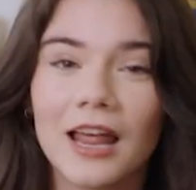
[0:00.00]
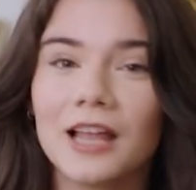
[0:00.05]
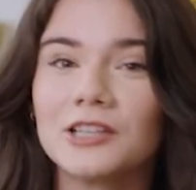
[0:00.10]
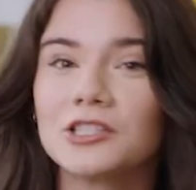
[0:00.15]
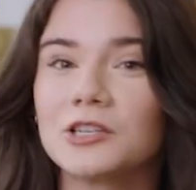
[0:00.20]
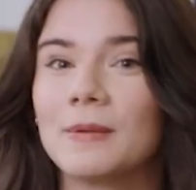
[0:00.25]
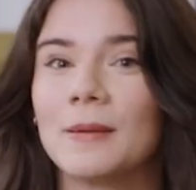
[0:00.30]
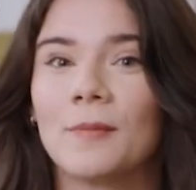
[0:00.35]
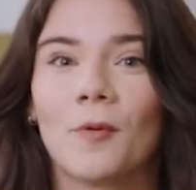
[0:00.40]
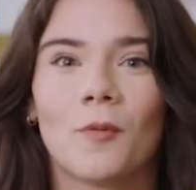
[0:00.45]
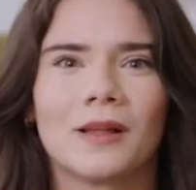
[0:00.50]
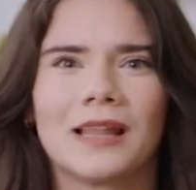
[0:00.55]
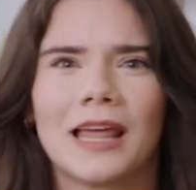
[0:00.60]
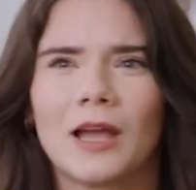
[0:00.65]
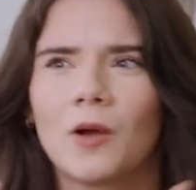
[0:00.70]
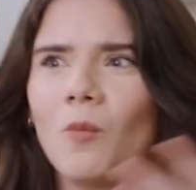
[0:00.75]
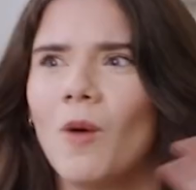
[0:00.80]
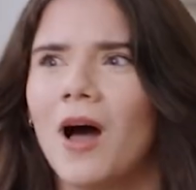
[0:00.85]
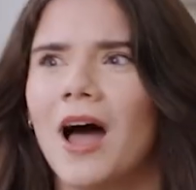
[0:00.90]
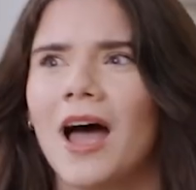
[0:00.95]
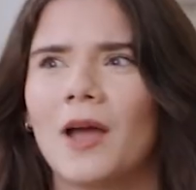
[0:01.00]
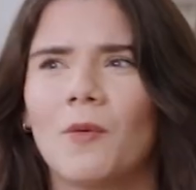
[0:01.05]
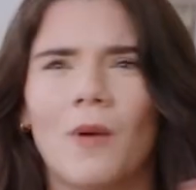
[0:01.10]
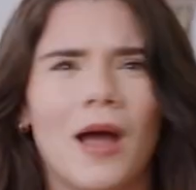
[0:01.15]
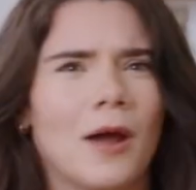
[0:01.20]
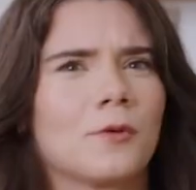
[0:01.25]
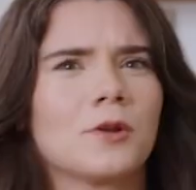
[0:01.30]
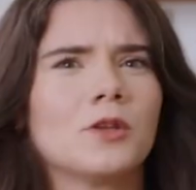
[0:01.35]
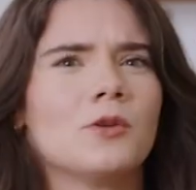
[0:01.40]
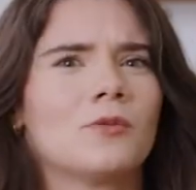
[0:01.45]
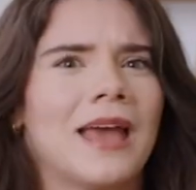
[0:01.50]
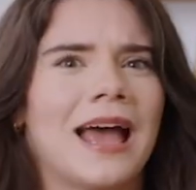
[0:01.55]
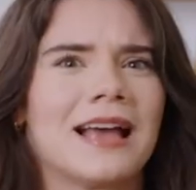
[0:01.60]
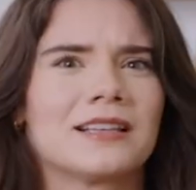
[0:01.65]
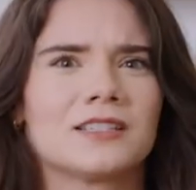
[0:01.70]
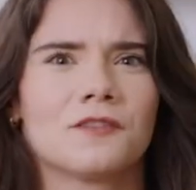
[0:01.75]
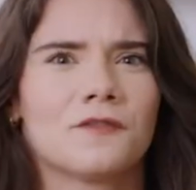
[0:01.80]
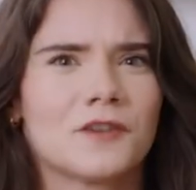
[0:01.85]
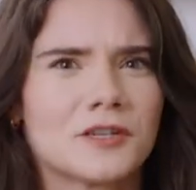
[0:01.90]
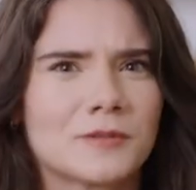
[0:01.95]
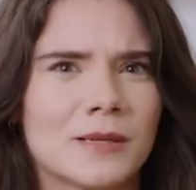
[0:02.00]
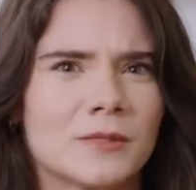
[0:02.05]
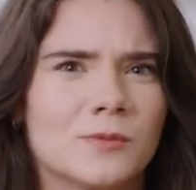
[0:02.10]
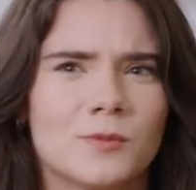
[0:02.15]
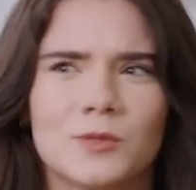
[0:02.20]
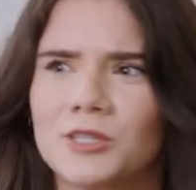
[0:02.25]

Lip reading: And so people were like, why were you cast in the first place?